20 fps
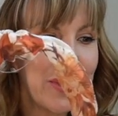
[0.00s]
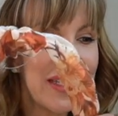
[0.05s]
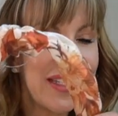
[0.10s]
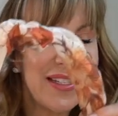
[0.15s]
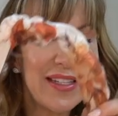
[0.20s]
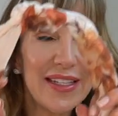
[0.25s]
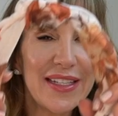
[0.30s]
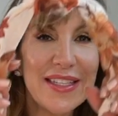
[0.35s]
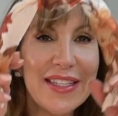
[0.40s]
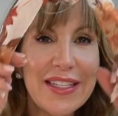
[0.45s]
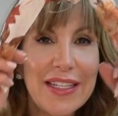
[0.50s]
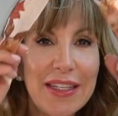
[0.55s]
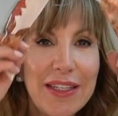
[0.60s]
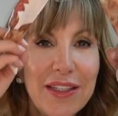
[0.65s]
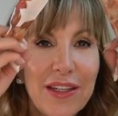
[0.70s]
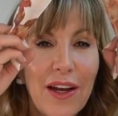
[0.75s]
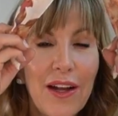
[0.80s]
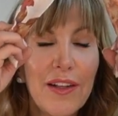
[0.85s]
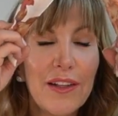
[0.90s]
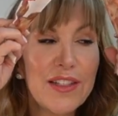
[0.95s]
was
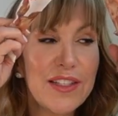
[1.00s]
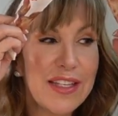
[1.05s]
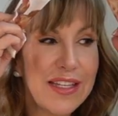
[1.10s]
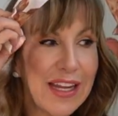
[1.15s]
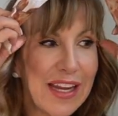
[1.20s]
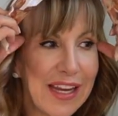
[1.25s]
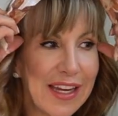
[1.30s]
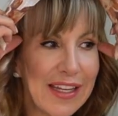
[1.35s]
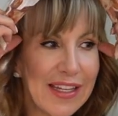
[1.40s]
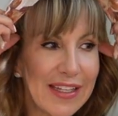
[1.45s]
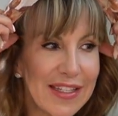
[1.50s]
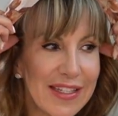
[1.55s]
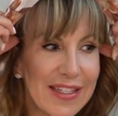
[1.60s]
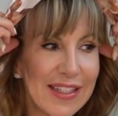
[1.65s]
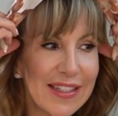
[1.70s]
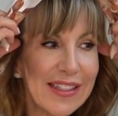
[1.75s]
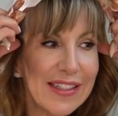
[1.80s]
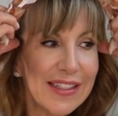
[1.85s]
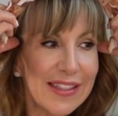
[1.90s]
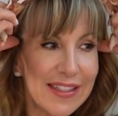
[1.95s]

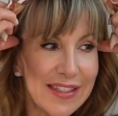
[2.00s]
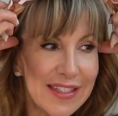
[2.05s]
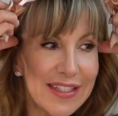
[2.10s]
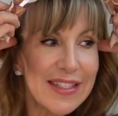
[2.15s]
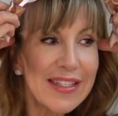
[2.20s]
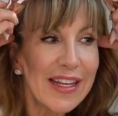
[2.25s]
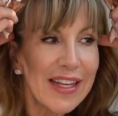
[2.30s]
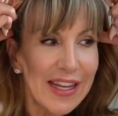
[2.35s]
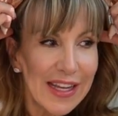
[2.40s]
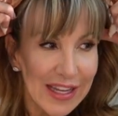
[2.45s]
$16.80.